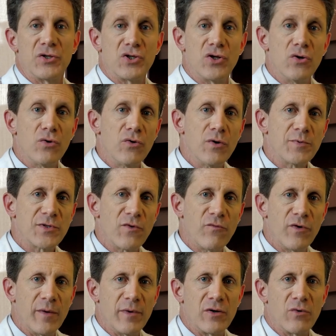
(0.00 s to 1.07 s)
The two groups
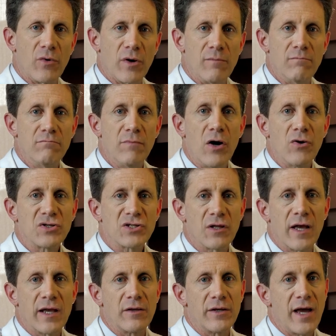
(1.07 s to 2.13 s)
of women who are most
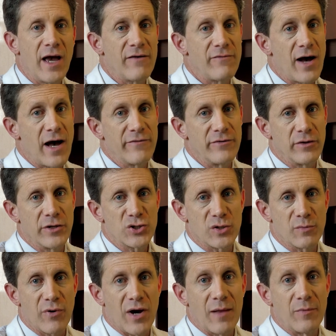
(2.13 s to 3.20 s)
likely to have
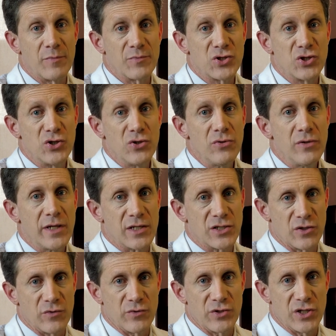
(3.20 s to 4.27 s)
ovulation problems due to
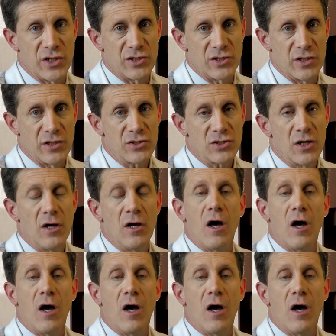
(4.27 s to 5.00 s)
insulin resistance